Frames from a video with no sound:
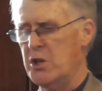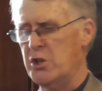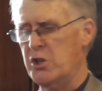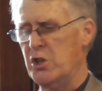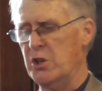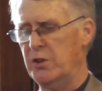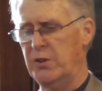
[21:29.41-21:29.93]

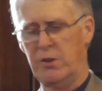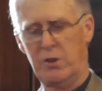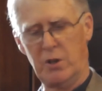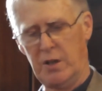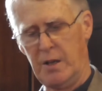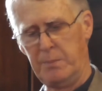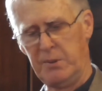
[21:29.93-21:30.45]
she
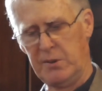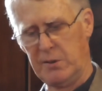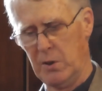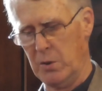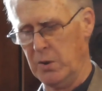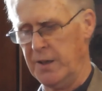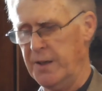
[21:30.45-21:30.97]
stood up
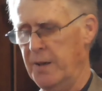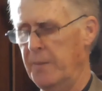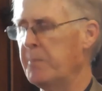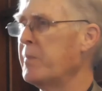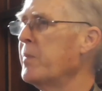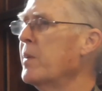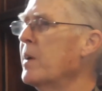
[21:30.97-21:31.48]
slowly
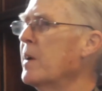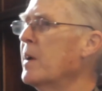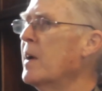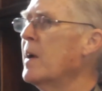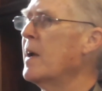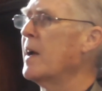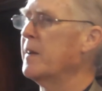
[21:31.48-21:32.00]

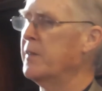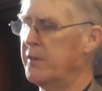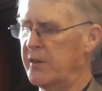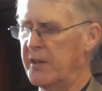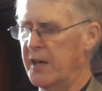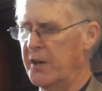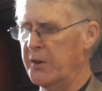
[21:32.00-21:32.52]
and
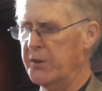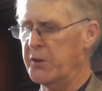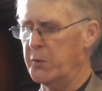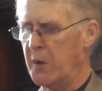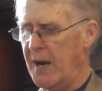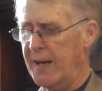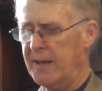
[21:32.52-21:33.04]
stared
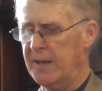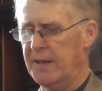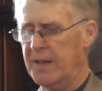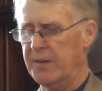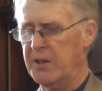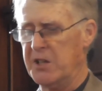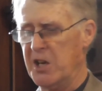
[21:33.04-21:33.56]

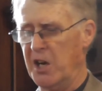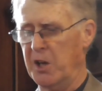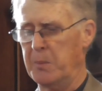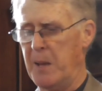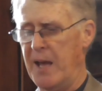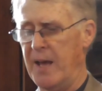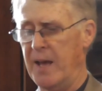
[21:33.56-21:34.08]
directly at the
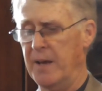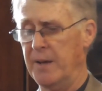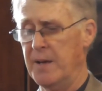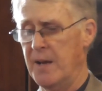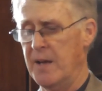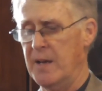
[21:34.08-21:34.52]
young man